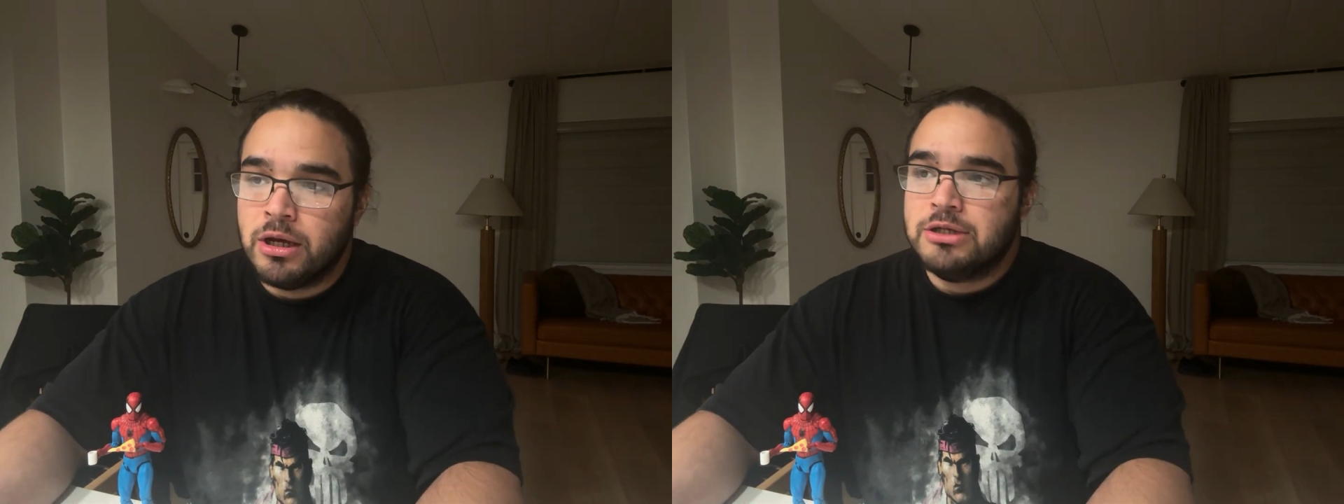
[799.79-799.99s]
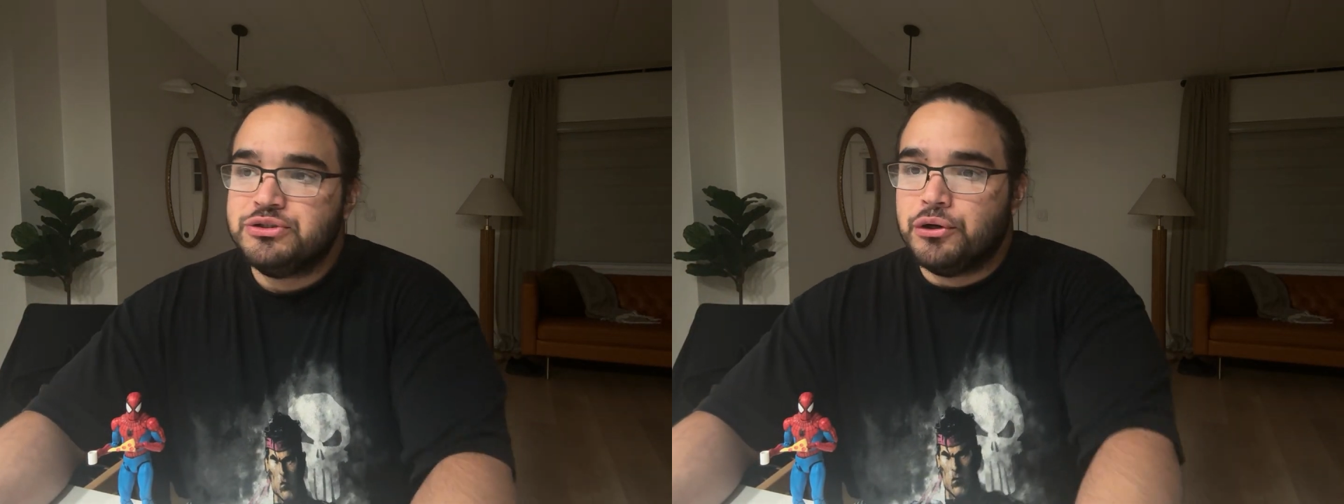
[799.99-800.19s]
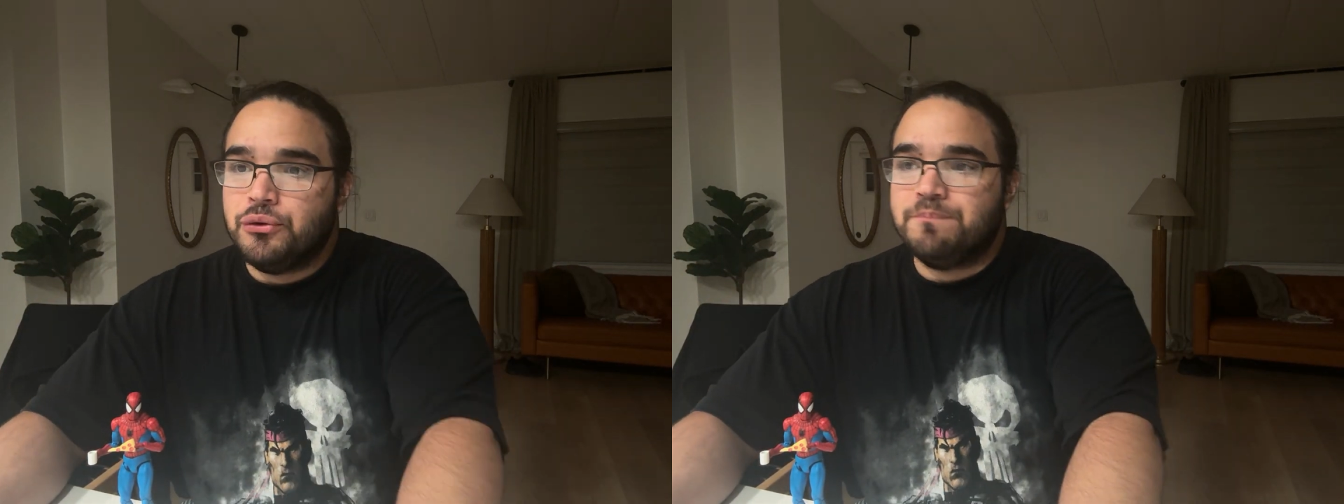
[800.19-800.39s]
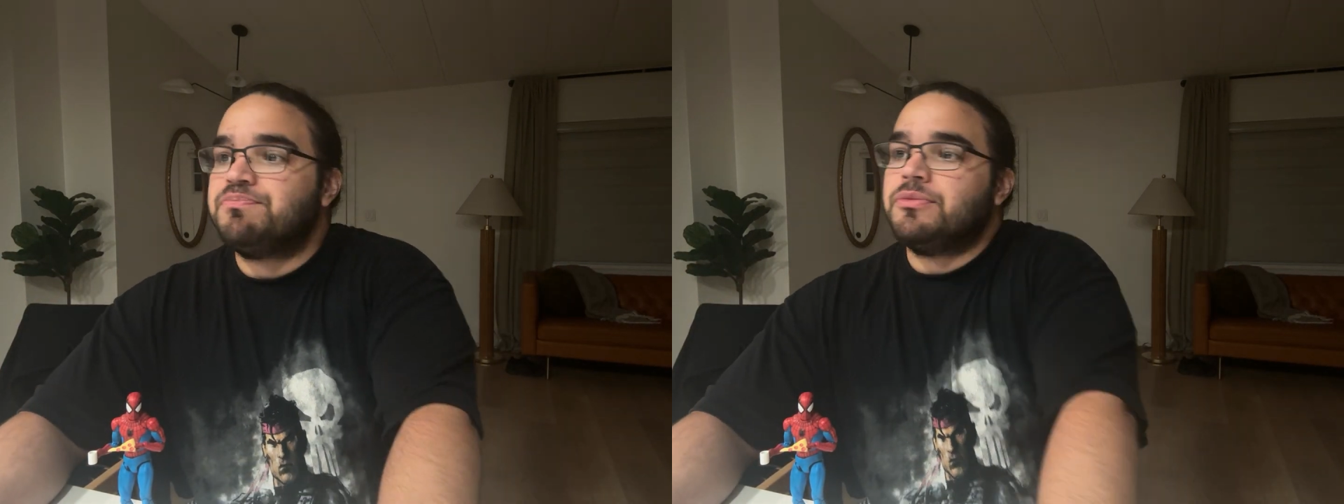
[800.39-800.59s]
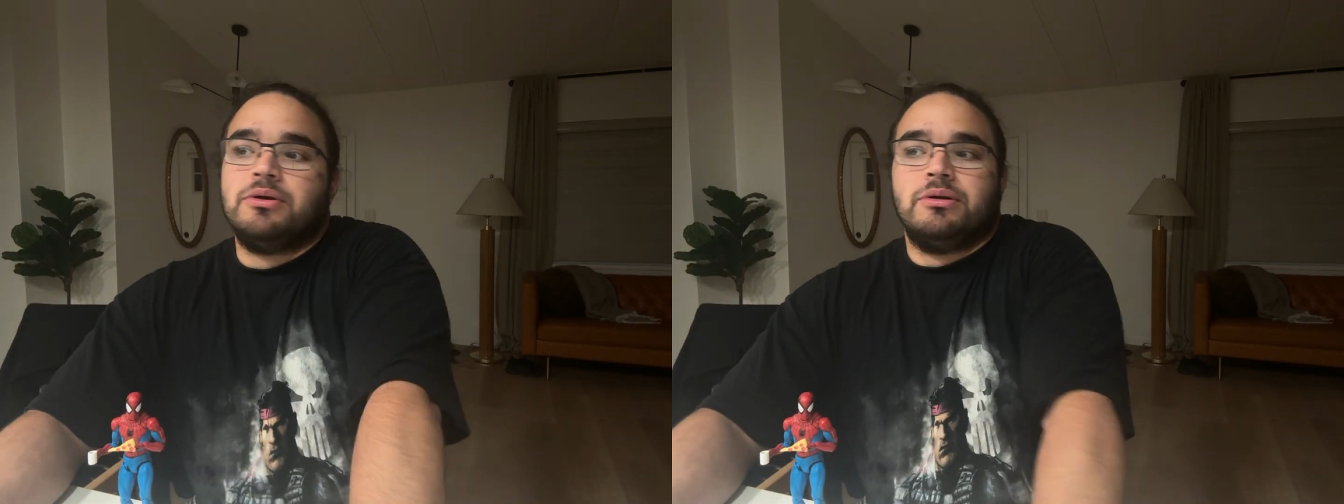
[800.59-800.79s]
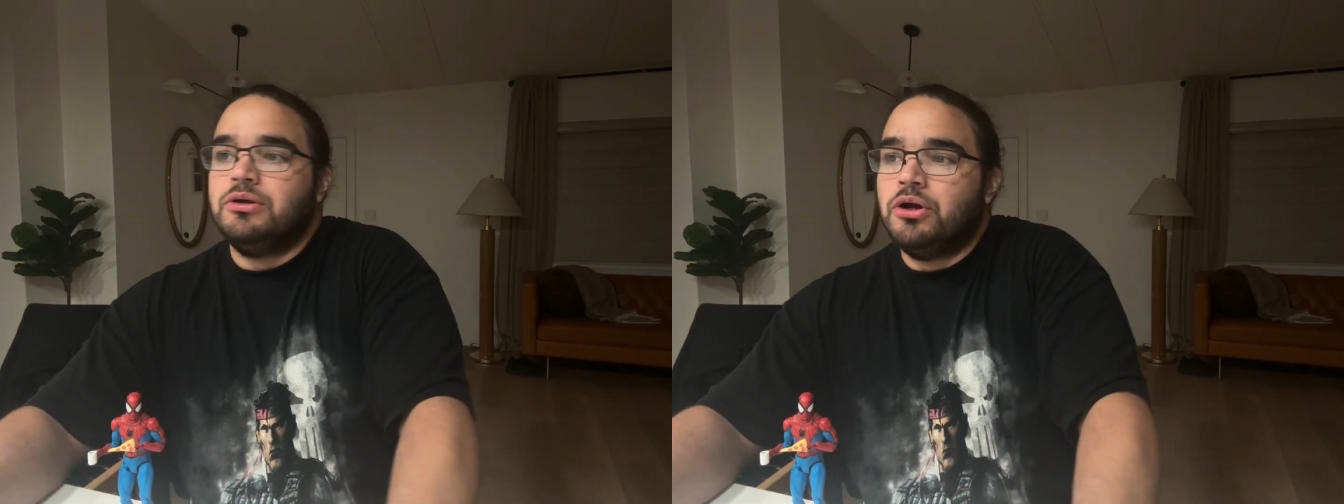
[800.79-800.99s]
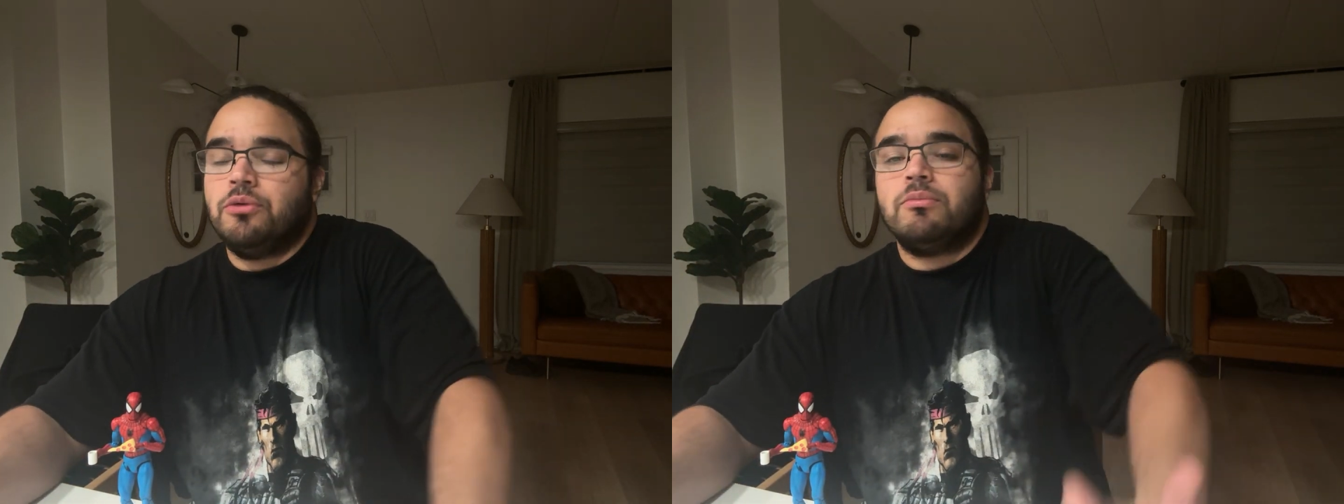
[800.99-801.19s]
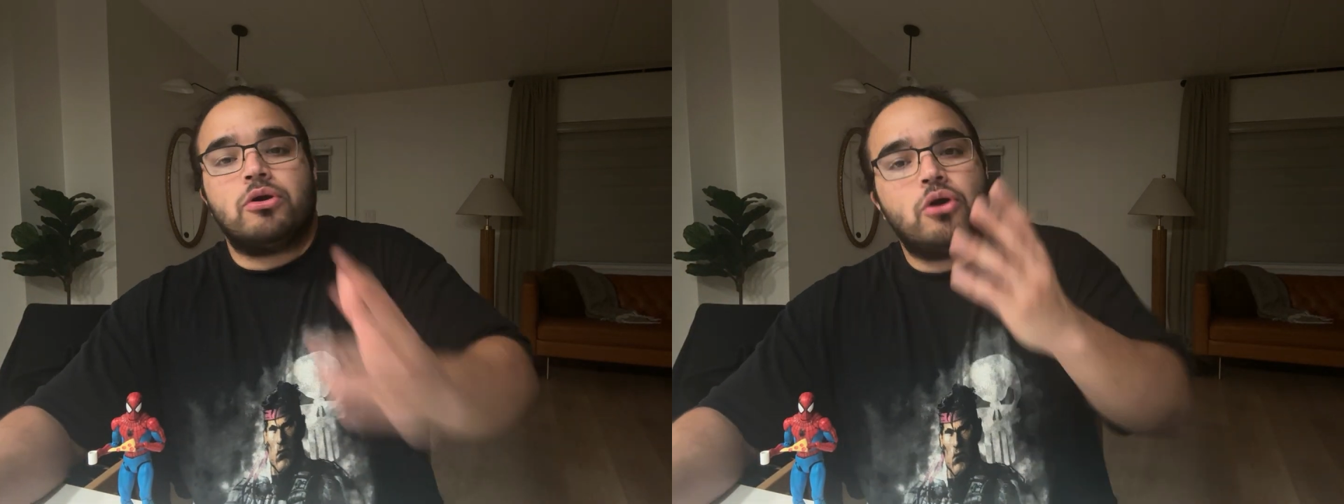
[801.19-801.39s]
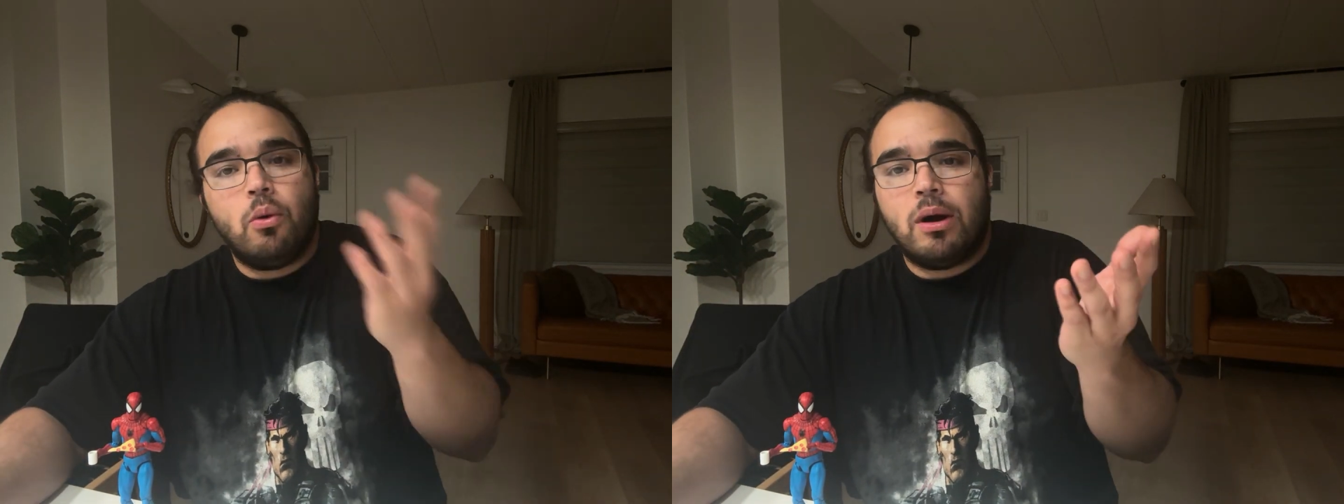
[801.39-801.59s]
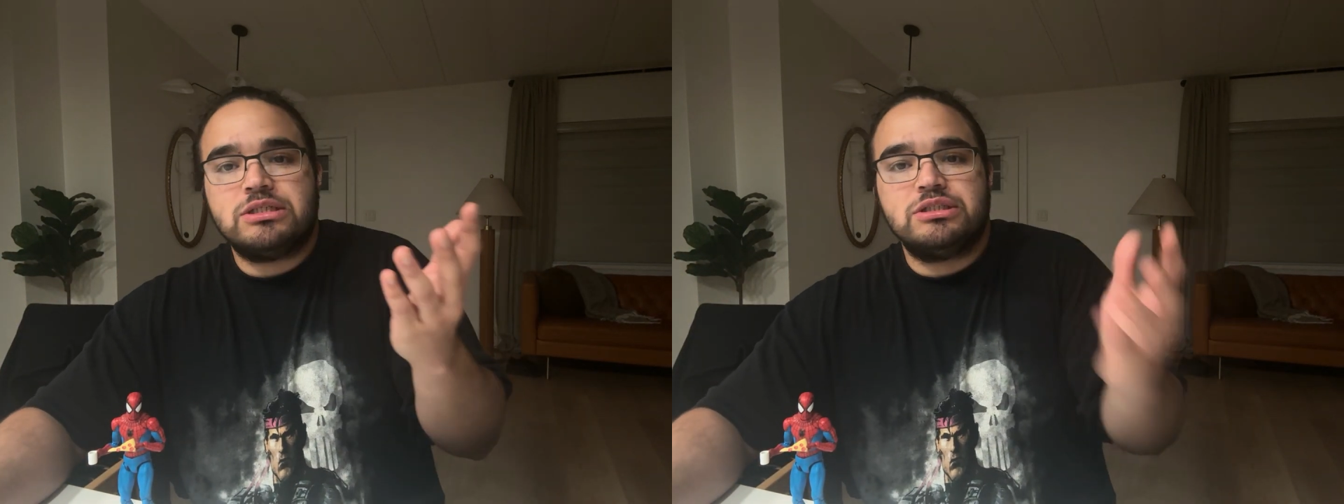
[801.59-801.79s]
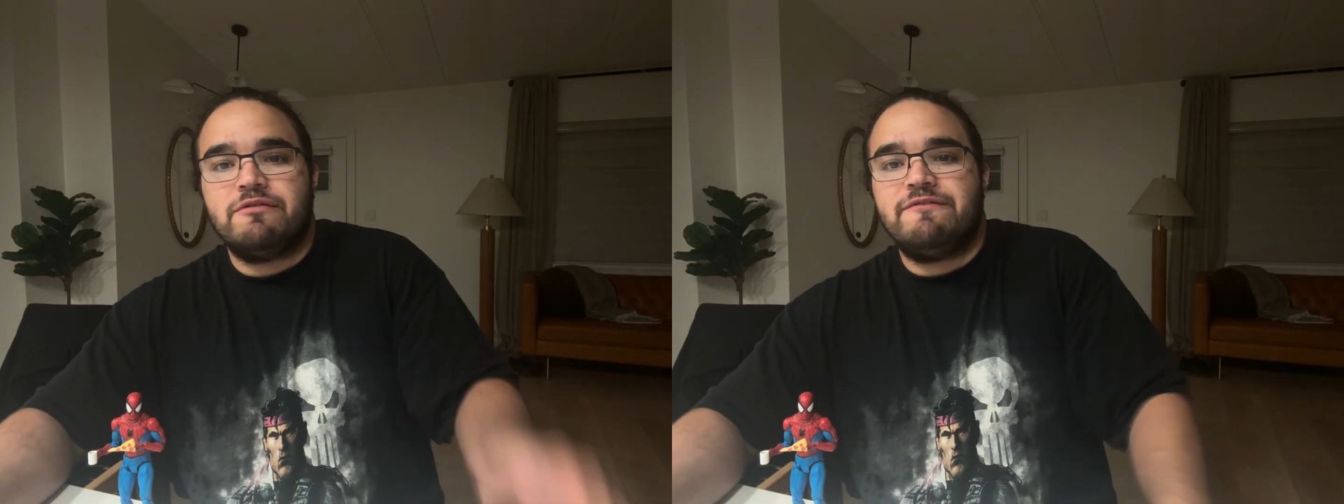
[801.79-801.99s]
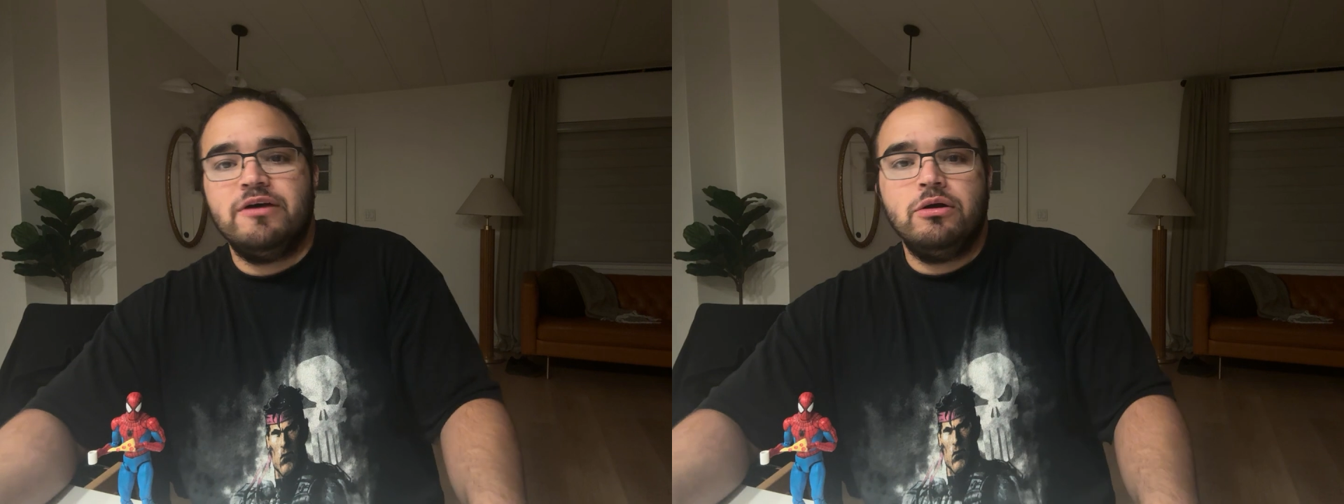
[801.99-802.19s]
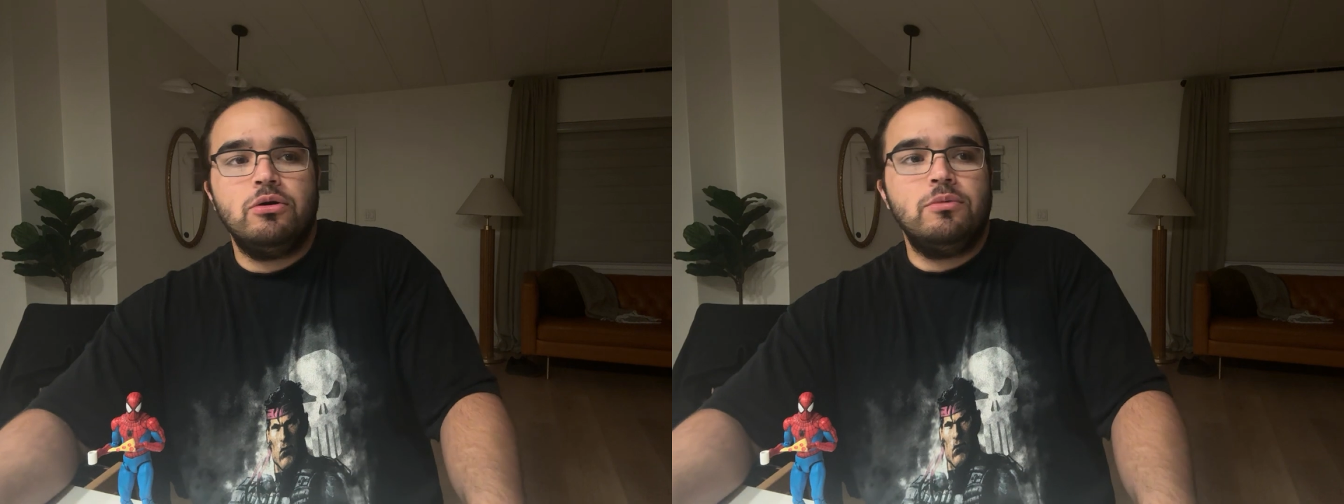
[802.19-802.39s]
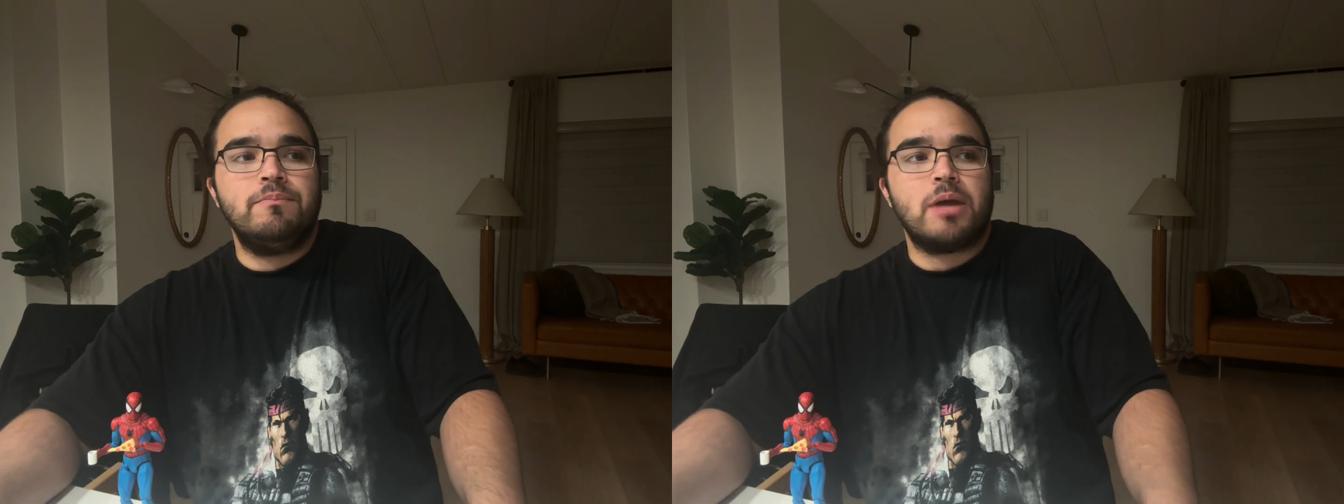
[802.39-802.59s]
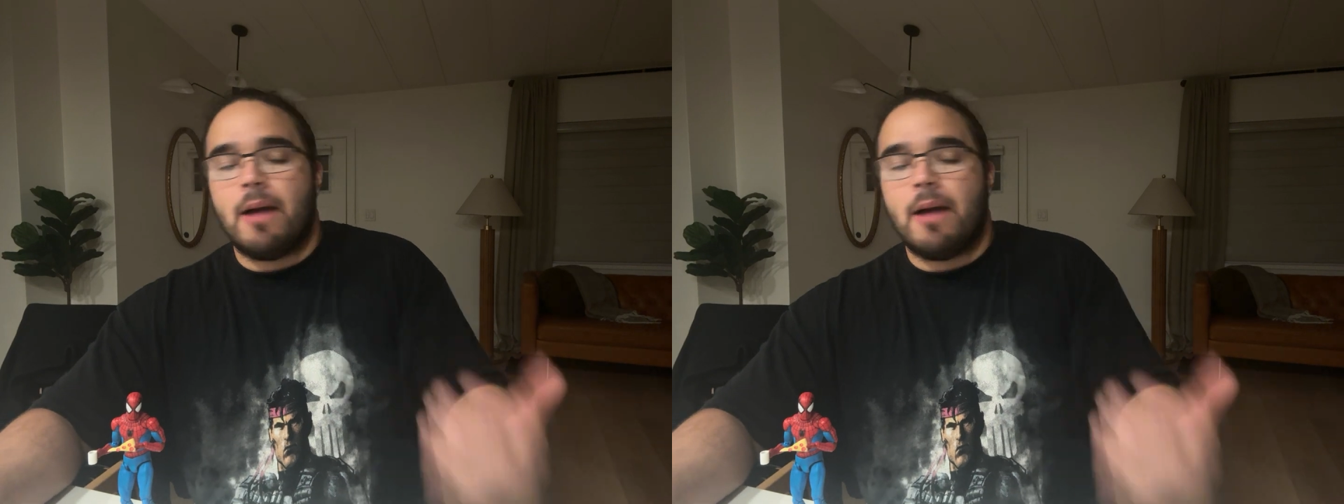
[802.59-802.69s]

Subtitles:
So, go watch the film.